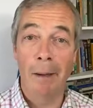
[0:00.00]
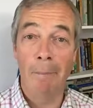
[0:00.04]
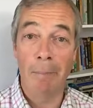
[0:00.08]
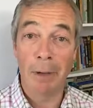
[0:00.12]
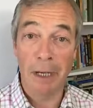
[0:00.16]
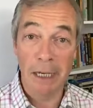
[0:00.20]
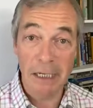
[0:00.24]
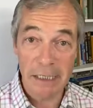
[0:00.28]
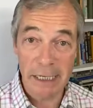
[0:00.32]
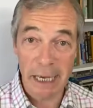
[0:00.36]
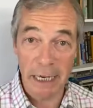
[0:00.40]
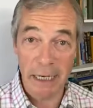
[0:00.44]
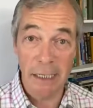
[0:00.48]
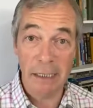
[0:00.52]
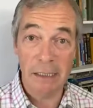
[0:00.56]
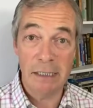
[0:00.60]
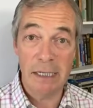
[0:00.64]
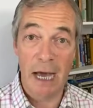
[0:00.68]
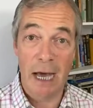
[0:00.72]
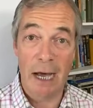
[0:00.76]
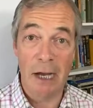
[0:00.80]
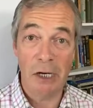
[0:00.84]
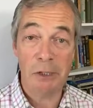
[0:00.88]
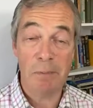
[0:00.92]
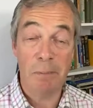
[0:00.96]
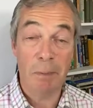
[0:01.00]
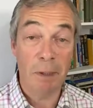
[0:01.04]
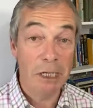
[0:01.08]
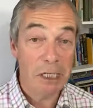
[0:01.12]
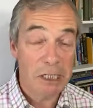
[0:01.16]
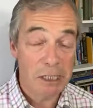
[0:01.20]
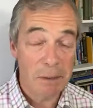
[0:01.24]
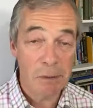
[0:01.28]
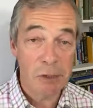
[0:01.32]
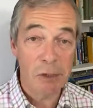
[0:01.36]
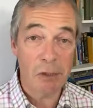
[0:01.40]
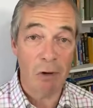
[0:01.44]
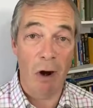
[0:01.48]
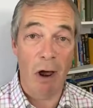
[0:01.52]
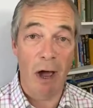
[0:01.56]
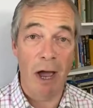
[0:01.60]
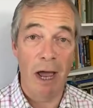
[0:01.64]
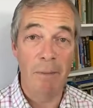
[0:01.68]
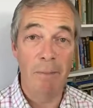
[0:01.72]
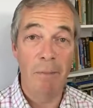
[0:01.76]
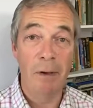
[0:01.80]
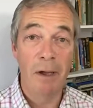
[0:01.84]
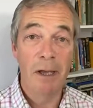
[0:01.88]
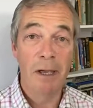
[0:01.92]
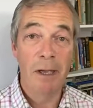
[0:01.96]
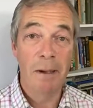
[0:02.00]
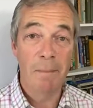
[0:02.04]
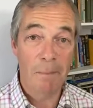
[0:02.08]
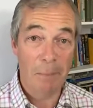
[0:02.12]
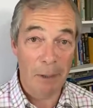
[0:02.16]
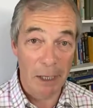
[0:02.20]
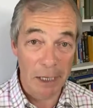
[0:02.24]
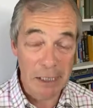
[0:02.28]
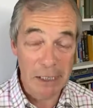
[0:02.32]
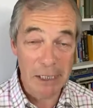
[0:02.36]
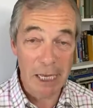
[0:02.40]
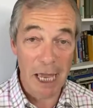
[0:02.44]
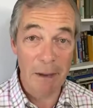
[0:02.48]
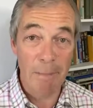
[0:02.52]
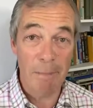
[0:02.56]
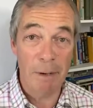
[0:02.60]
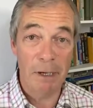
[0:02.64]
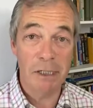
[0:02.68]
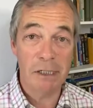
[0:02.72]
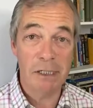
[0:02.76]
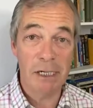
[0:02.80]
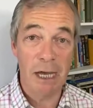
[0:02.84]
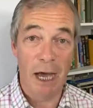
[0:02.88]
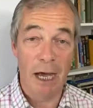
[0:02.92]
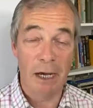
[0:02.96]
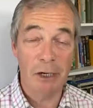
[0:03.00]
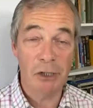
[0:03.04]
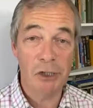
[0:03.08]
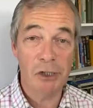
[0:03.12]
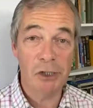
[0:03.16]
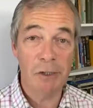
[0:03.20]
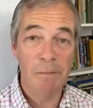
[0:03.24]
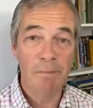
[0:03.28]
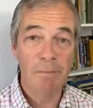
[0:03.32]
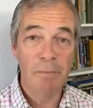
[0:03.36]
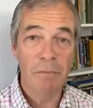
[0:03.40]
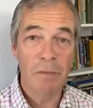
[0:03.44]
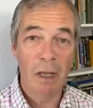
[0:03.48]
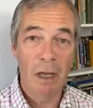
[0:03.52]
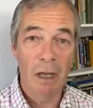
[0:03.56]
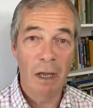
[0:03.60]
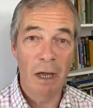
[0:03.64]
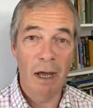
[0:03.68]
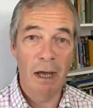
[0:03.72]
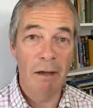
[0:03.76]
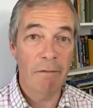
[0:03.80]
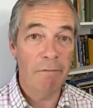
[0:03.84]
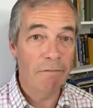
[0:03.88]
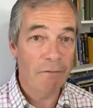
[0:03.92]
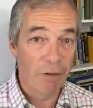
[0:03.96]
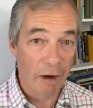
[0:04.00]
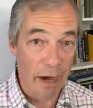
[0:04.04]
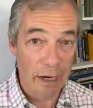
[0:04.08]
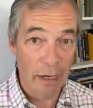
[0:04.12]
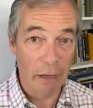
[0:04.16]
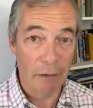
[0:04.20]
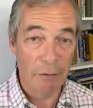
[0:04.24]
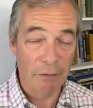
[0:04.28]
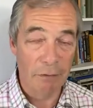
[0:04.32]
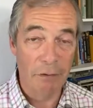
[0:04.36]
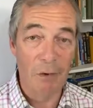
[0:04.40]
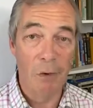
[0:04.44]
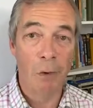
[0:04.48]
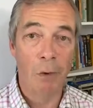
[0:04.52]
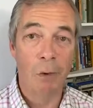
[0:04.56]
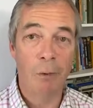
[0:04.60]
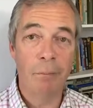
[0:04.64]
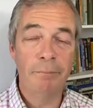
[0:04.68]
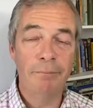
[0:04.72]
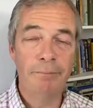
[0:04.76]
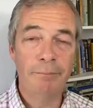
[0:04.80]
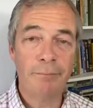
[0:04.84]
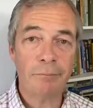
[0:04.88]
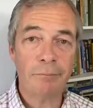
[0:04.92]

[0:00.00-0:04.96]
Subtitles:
Please get in touch. Please subscribe. Please keep in touch. Final thought.